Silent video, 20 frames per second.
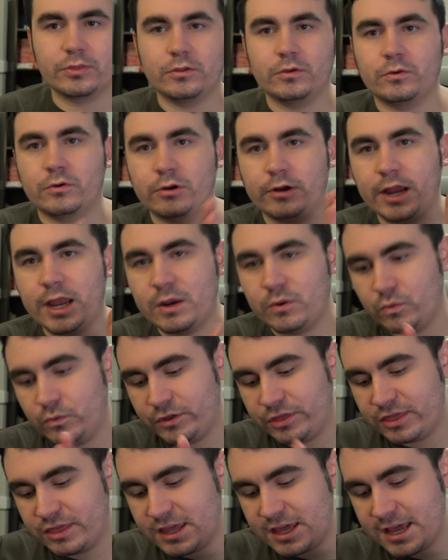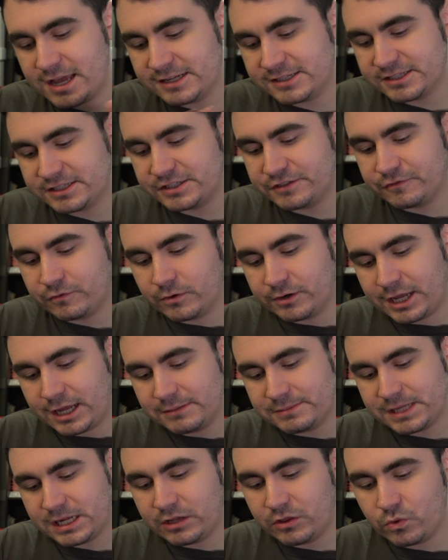Alright, with the N64
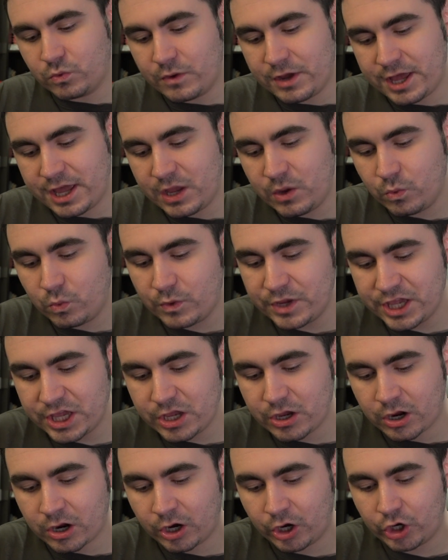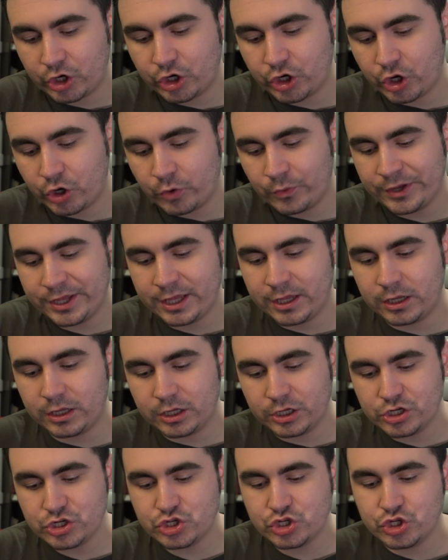games out of the way, we are going